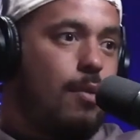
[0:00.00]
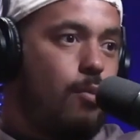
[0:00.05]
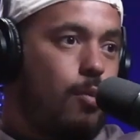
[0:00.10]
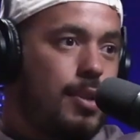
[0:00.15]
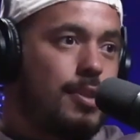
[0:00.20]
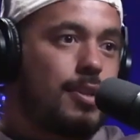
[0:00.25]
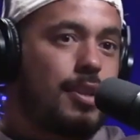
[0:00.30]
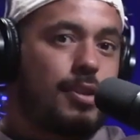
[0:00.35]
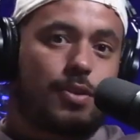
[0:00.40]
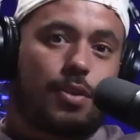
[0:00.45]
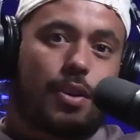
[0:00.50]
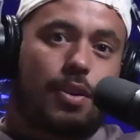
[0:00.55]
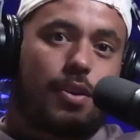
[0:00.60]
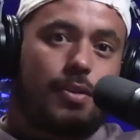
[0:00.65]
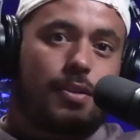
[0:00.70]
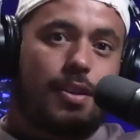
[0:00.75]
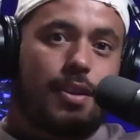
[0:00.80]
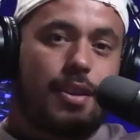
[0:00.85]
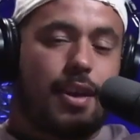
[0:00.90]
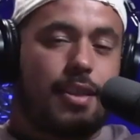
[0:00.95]
Once I sort of
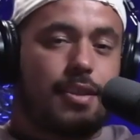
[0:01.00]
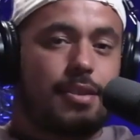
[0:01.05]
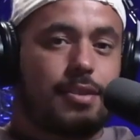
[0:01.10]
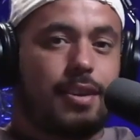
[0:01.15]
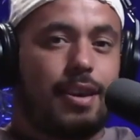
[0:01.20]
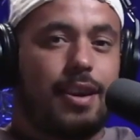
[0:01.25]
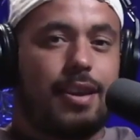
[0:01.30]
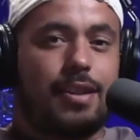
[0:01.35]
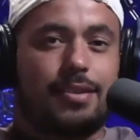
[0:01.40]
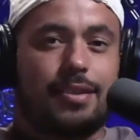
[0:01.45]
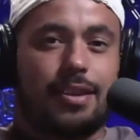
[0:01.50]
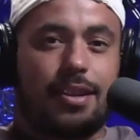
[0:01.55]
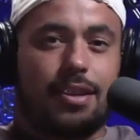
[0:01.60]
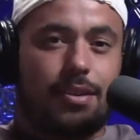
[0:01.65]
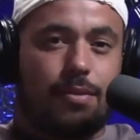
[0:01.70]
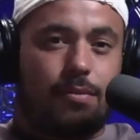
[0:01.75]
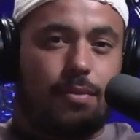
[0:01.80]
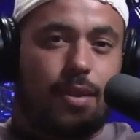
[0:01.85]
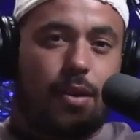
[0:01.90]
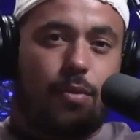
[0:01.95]
got to the other side, I
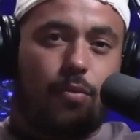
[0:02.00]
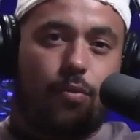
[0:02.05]
said, like,